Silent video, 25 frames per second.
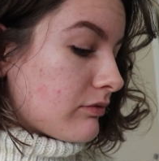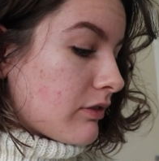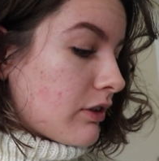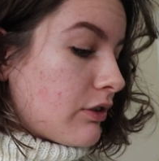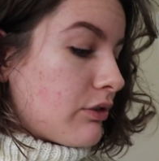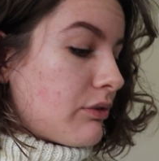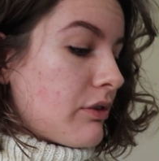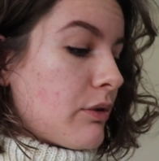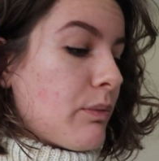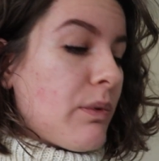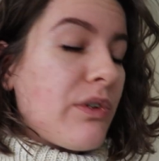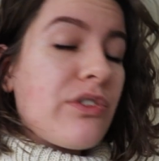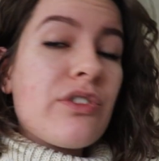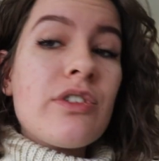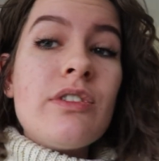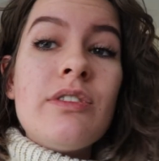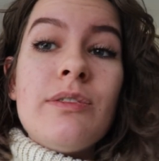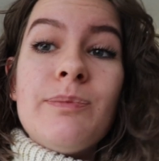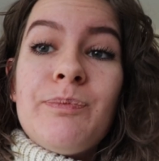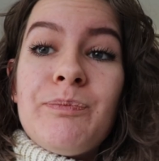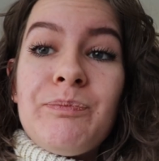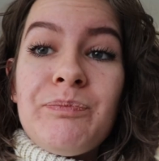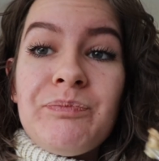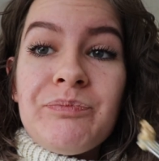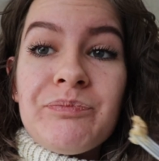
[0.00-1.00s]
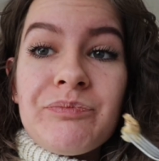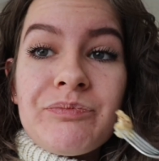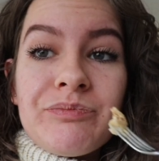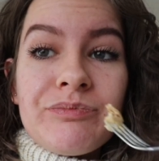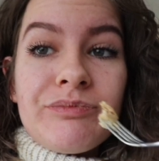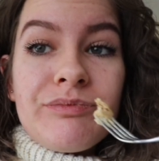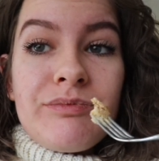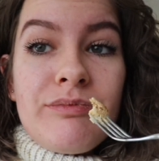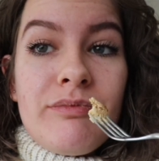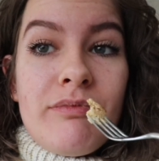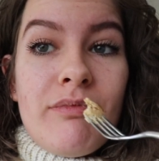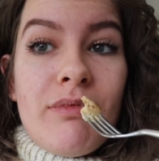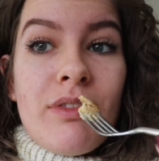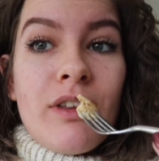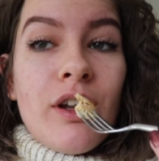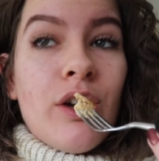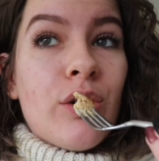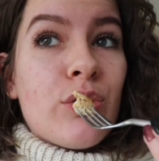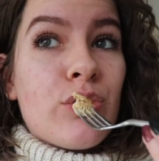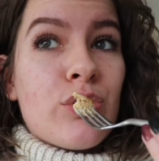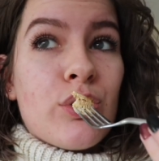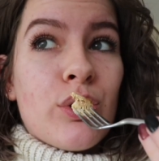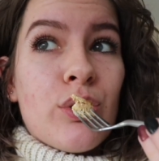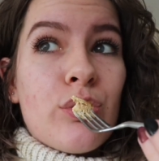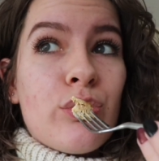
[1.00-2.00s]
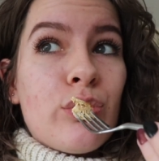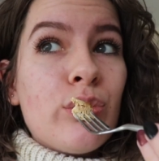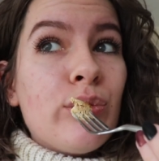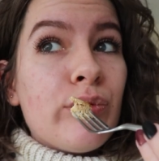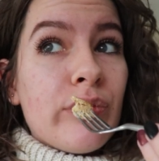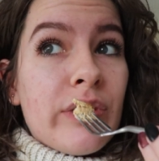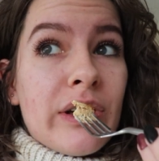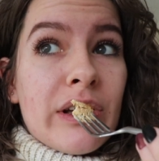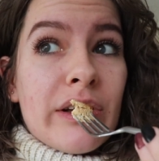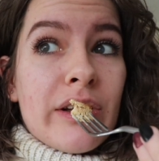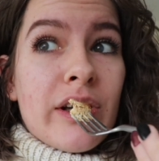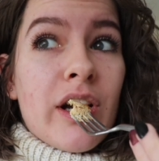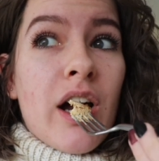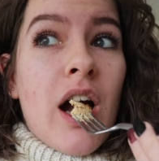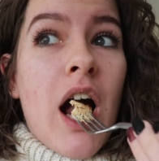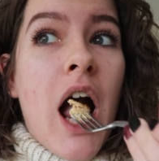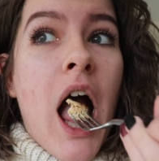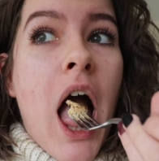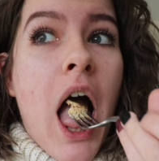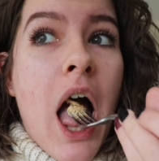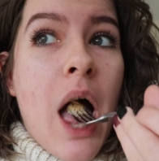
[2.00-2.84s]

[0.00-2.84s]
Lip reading: So it wasn't a total failure.